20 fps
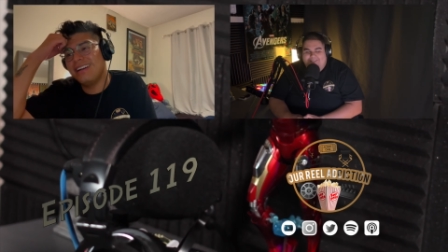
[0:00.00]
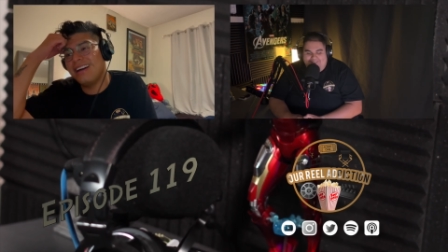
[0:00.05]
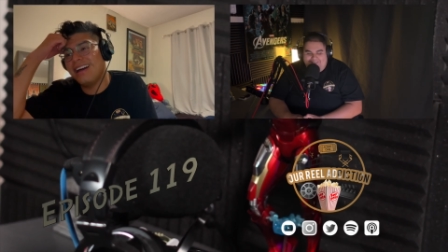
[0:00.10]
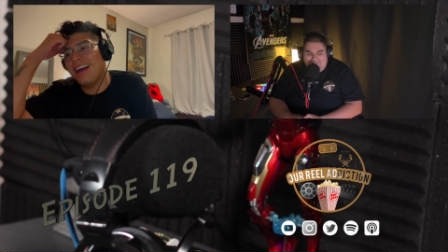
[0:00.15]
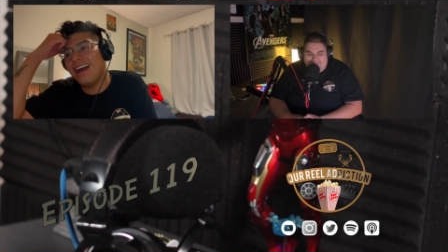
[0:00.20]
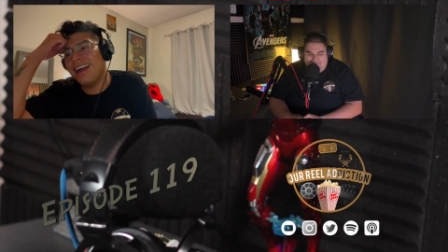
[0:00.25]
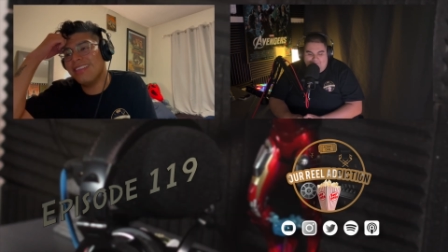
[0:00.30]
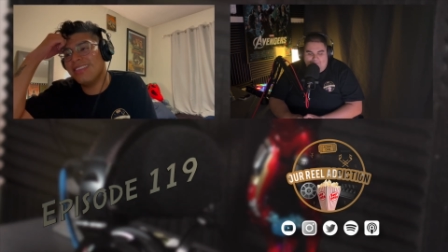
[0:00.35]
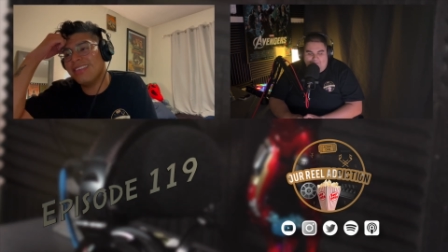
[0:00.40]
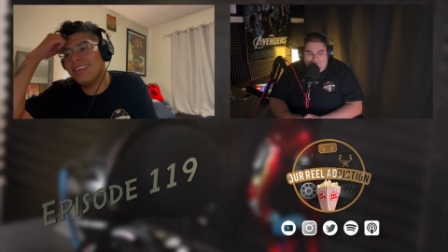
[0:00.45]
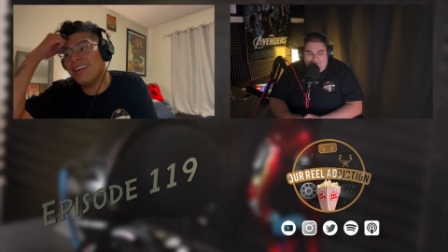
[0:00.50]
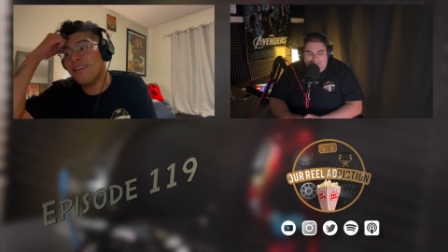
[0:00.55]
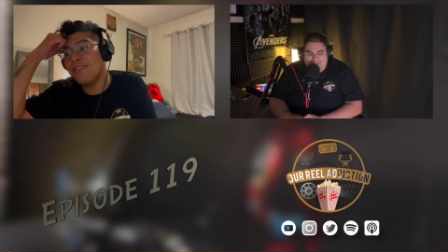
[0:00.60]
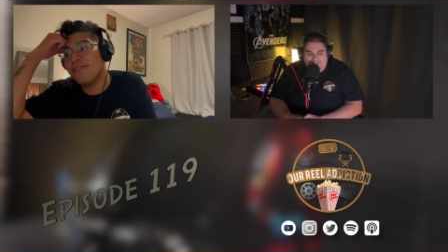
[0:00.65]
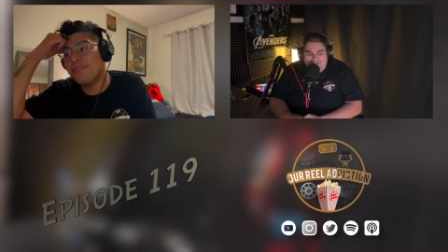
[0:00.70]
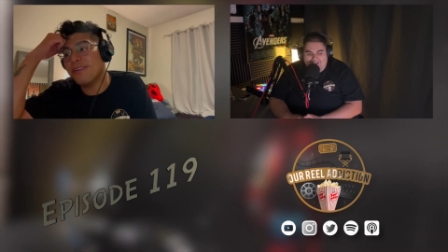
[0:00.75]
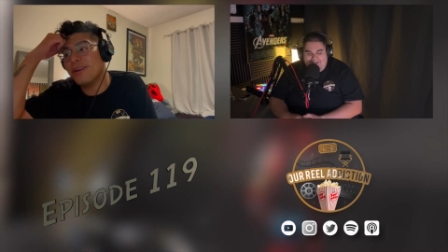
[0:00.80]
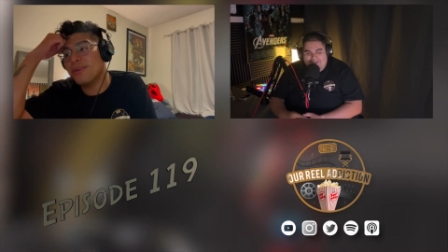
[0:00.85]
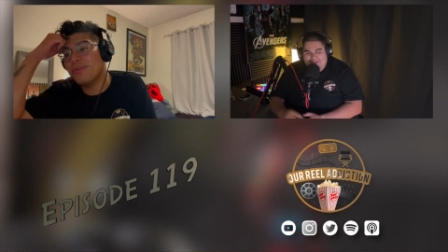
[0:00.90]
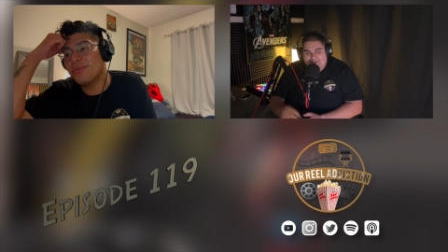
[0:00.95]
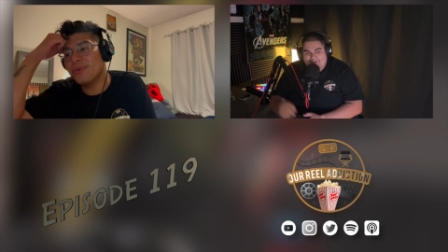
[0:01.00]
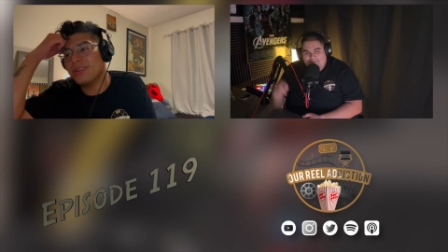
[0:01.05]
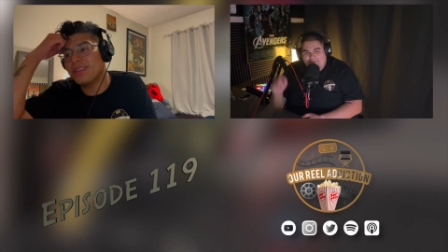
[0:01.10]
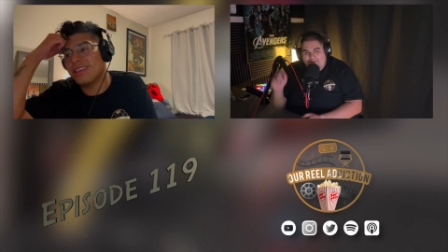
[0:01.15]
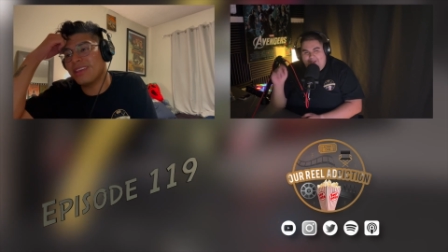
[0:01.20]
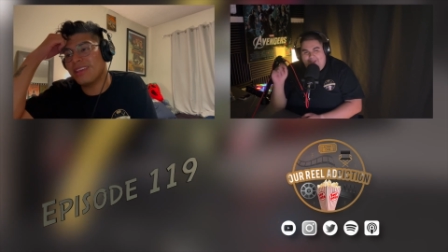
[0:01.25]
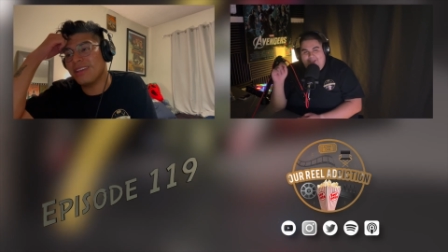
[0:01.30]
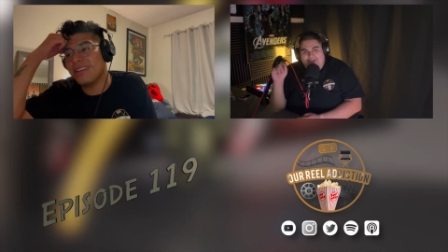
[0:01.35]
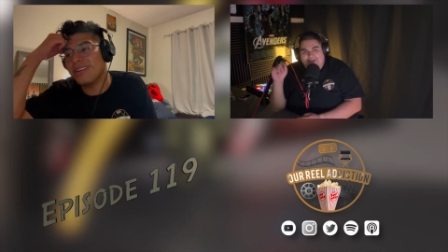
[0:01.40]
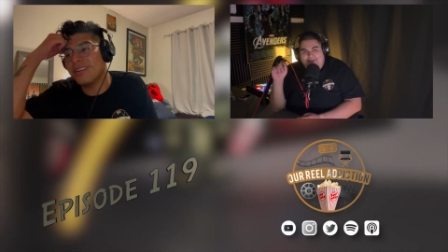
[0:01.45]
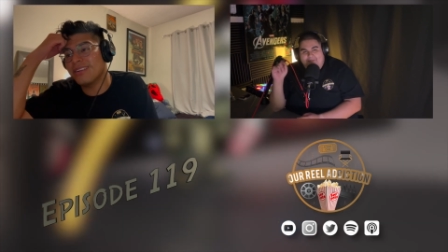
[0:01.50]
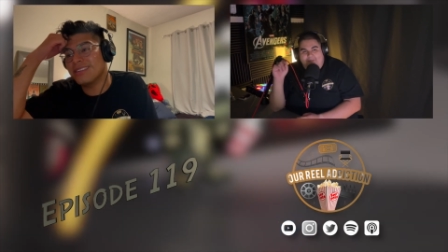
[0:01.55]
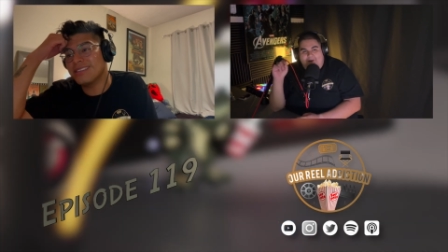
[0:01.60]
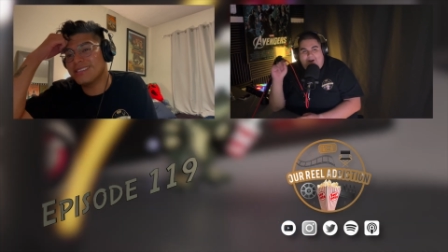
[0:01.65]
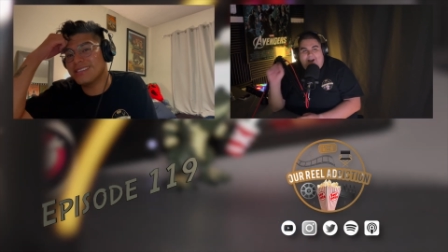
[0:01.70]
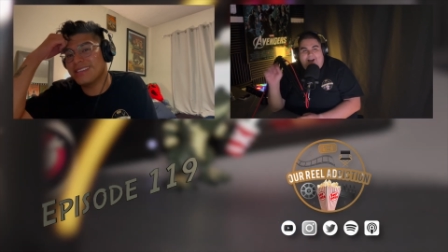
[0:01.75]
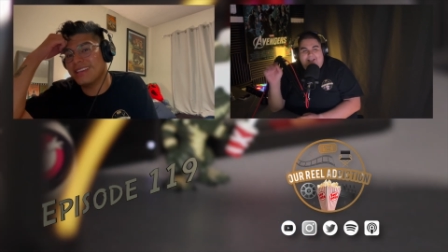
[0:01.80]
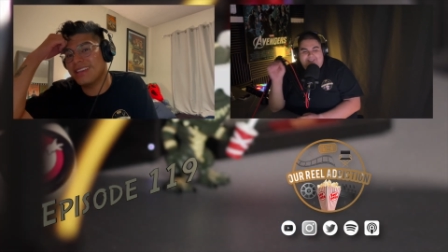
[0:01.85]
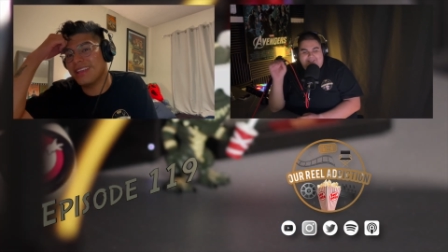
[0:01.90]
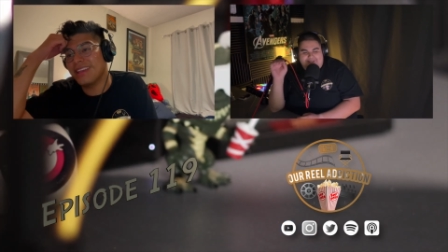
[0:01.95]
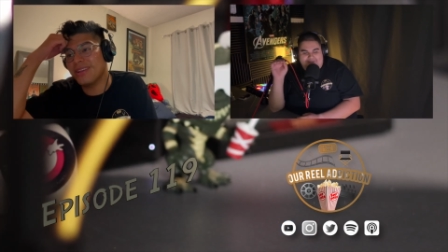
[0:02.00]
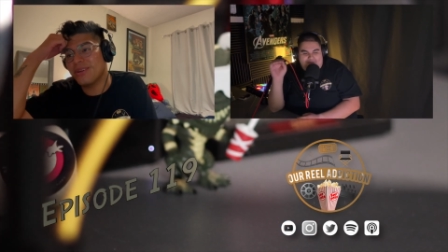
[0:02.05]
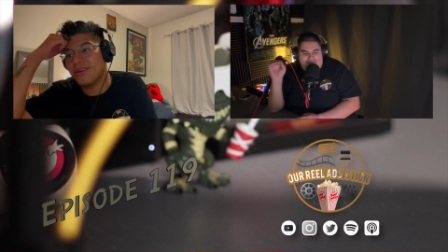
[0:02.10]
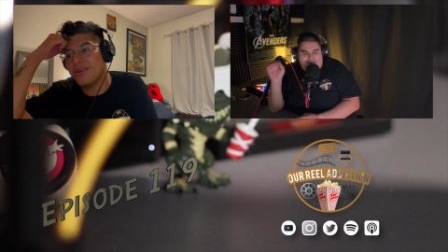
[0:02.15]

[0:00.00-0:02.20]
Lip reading: I think I found one here in San Diego.